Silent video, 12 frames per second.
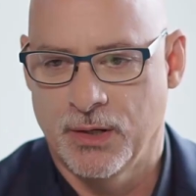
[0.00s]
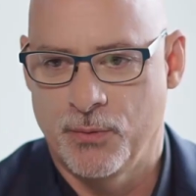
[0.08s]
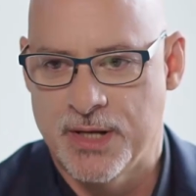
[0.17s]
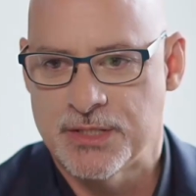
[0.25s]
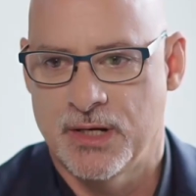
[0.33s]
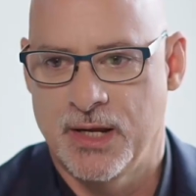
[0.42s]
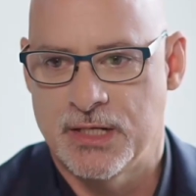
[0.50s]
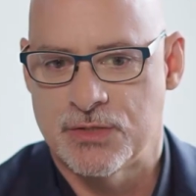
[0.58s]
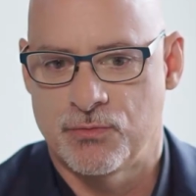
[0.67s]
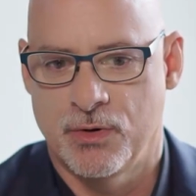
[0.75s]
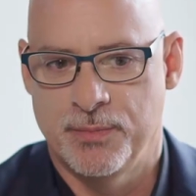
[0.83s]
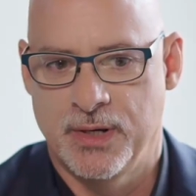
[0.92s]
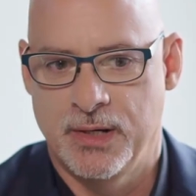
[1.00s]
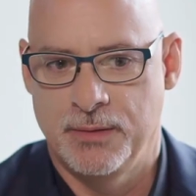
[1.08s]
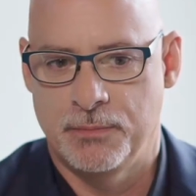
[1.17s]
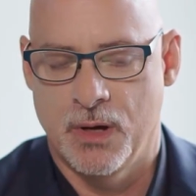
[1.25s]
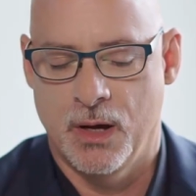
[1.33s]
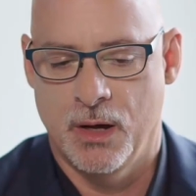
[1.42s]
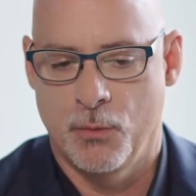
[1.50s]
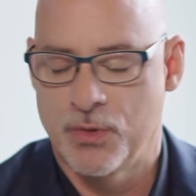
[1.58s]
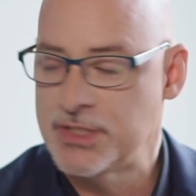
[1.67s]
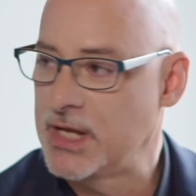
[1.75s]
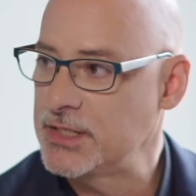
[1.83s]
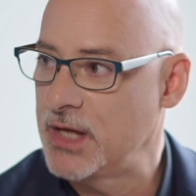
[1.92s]
resonates for me
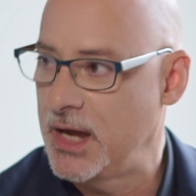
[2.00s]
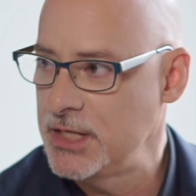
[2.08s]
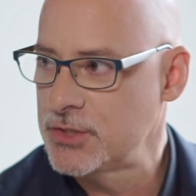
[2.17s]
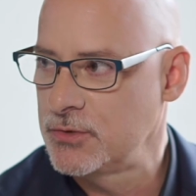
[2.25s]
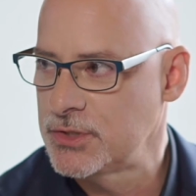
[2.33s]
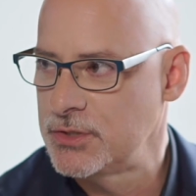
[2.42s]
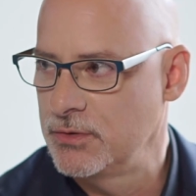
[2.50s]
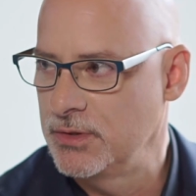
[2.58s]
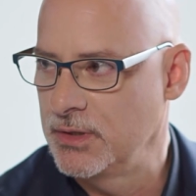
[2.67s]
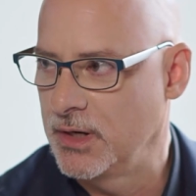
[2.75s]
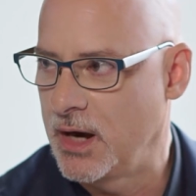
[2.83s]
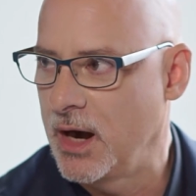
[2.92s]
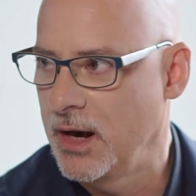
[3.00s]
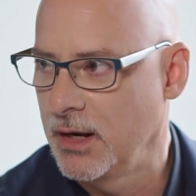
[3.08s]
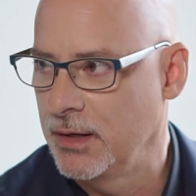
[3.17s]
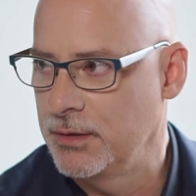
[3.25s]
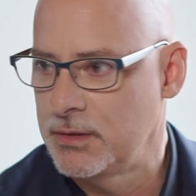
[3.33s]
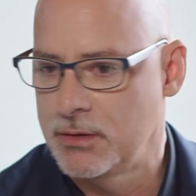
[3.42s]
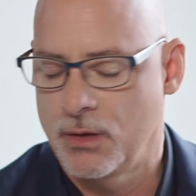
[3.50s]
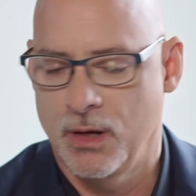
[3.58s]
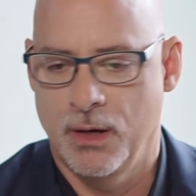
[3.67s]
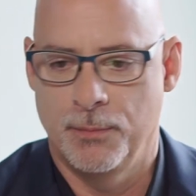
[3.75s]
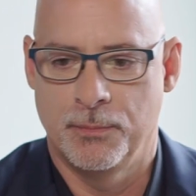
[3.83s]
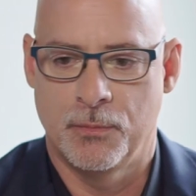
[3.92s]
was as a high school student in Ireland,
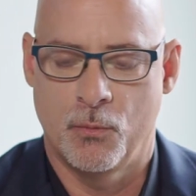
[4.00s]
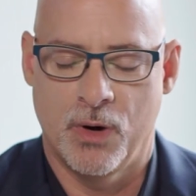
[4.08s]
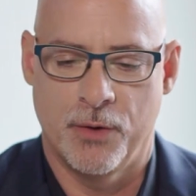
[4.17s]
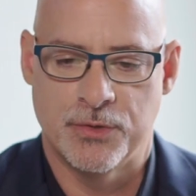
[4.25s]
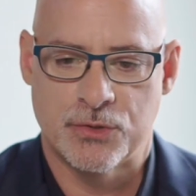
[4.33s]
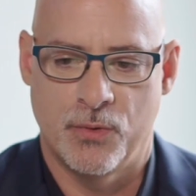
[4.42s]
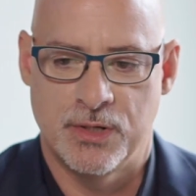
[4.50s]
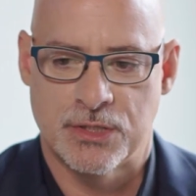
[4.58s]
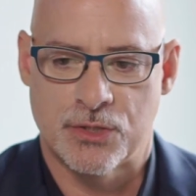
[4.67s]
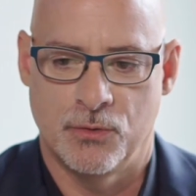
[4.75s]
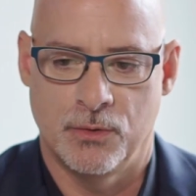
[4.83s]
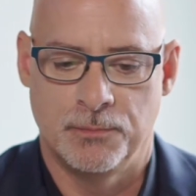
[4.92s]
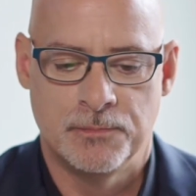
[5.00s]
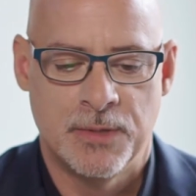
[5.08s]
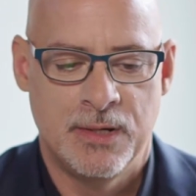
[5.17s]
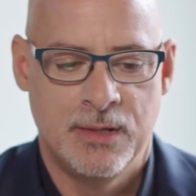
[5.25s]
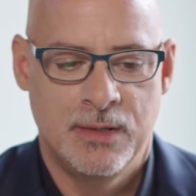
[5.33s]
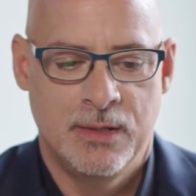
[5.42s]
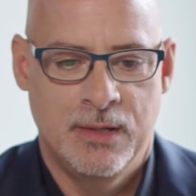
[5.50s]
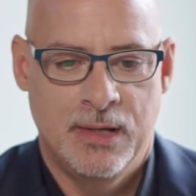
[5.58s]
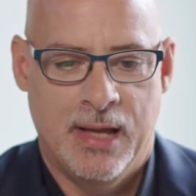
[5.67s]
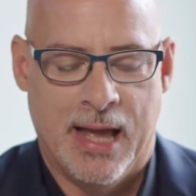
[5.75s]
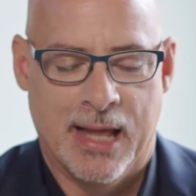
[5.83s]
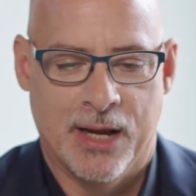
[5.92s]
where I was going to school.
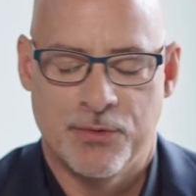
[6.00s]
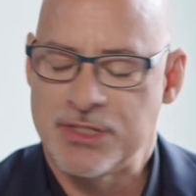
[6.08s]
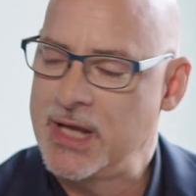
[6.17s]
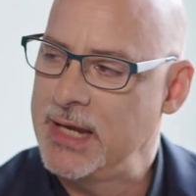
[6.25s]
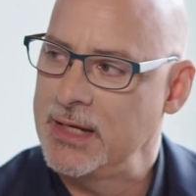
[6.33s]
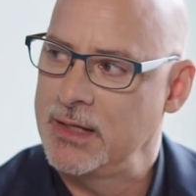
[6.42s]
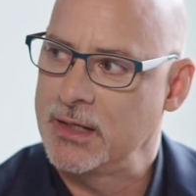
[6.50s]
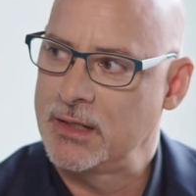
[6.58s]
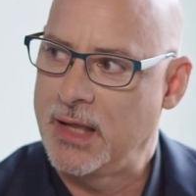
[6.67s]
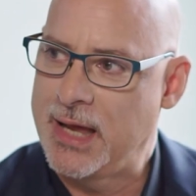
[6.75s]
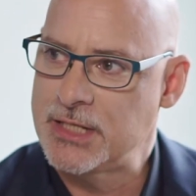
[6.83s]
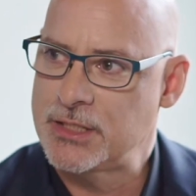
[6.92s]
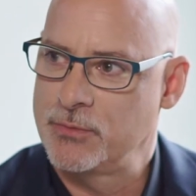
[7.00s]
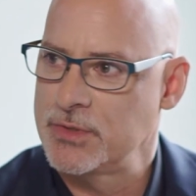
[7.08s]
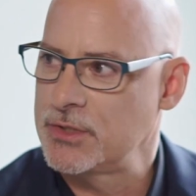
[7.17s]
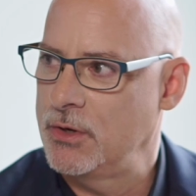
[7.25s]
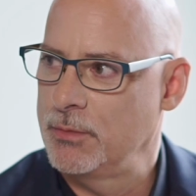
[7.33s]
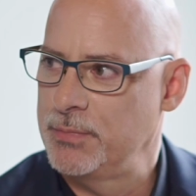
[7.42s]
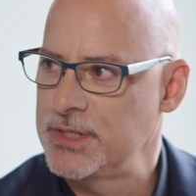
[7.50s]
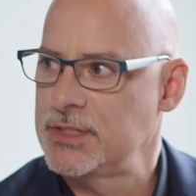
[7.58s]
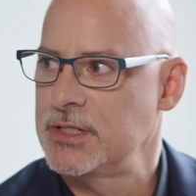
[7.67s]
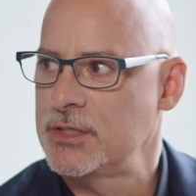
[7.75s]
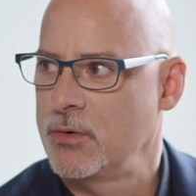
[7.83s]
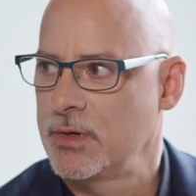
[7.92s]
And I was taking a class that was called
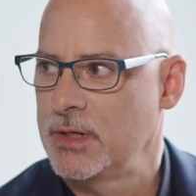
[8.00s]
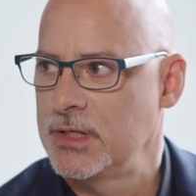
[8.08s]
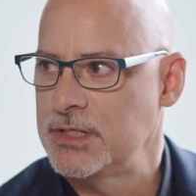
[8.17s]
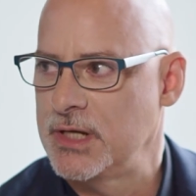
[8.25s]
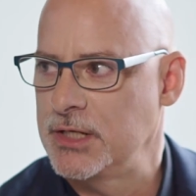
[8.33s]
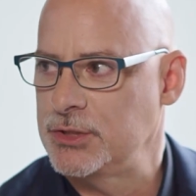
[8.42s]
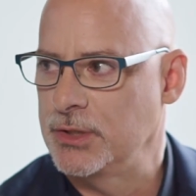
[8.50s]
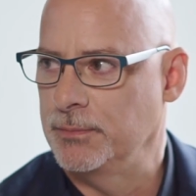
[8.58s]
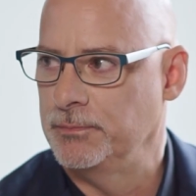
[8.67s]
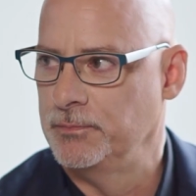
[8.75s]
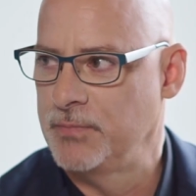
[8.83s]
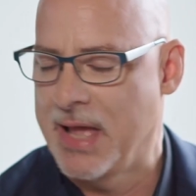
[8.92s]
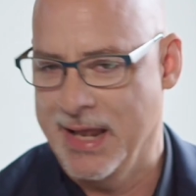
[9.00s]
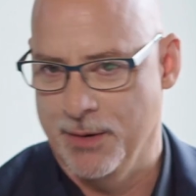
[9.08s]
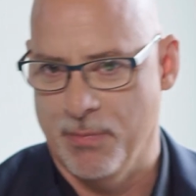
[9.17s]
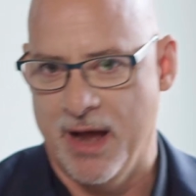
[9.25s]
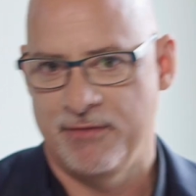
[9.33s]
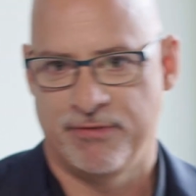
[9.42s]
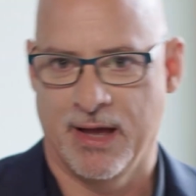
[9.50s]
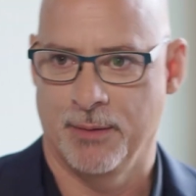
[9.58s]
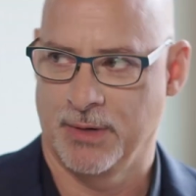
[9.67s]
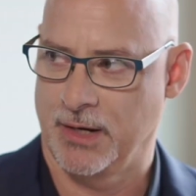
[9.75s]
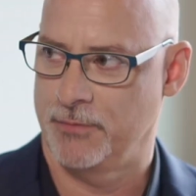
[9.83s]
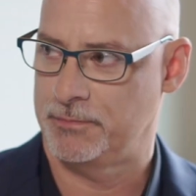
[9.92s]
Business Organization. And in my
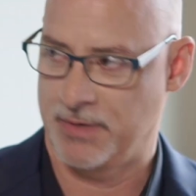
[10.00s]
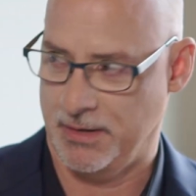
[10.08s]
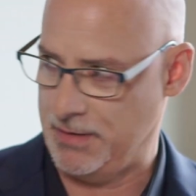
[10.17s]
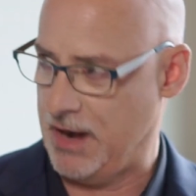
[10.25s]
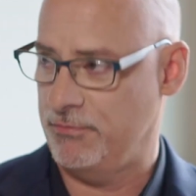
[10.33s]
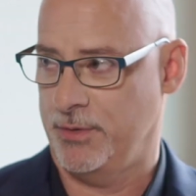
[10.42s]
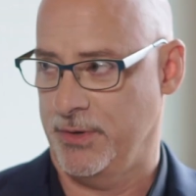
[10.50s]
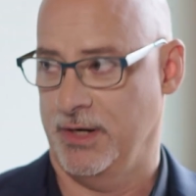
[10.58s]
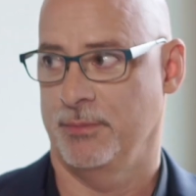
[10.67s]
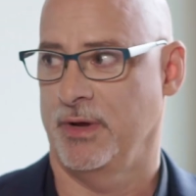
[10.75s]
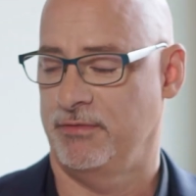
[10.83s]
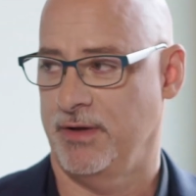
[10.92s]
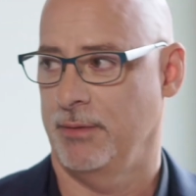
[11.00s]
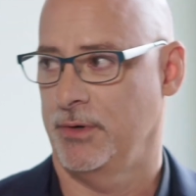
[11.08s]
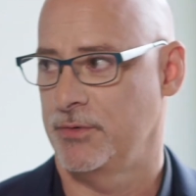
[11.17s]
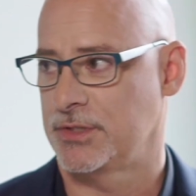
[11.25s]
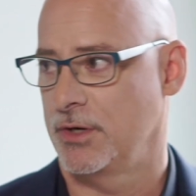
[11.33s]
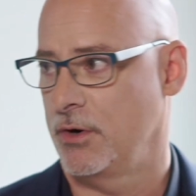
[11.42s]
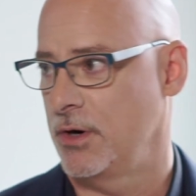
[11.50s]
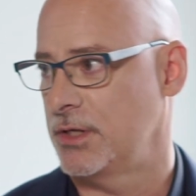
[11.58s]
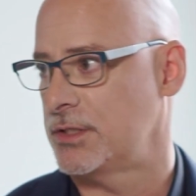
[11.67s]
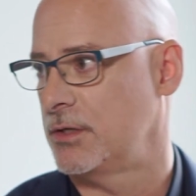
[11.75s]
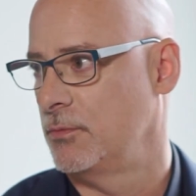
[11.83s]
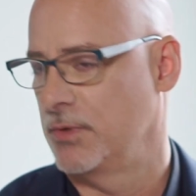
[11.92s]
family, everybody in my family was an
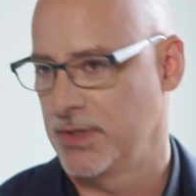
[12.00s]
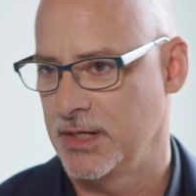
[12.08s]
artist, with the